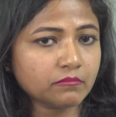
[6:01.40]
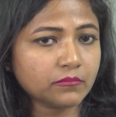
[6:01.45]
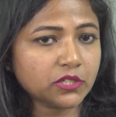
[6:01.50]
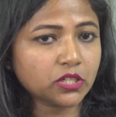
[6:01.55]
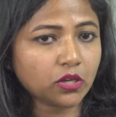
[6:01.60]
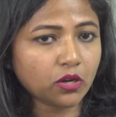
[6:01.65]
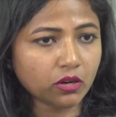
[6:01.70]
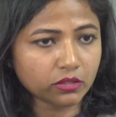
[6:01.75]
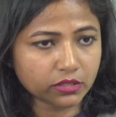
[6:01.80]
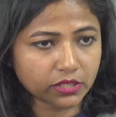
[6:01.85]

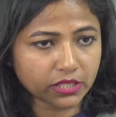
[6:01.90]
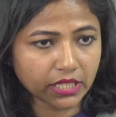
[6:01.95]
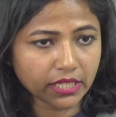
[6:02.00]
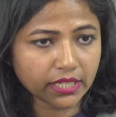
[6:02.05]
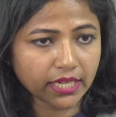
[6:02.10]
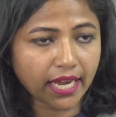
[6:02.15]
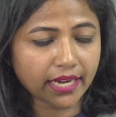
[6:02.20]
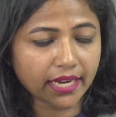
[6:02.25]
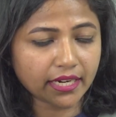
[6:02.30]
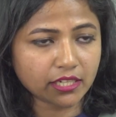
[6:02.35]

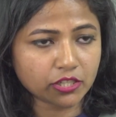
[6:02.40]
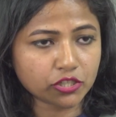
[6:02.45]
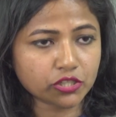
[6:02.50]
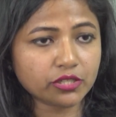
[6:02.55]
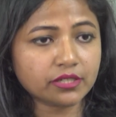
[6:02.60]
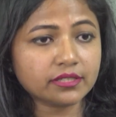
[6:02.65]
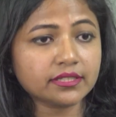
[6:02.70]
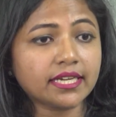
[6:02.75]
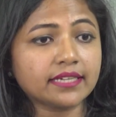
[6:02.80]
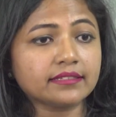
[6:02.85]
doctrine and
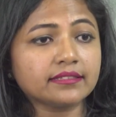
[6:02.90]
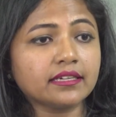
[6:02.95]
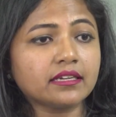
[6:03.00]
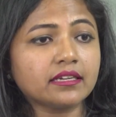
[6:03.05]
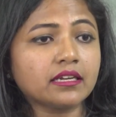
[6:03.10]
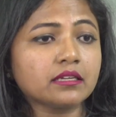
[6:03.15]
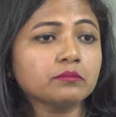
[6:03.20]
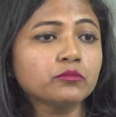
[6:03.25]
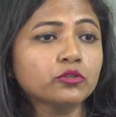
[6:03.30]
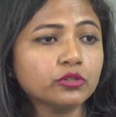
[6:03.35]
ensure that there
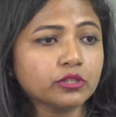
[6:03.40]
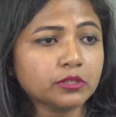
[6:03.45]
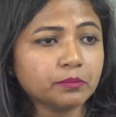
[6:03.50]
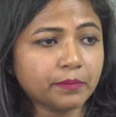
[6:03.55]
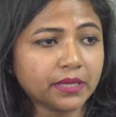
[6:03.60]
are more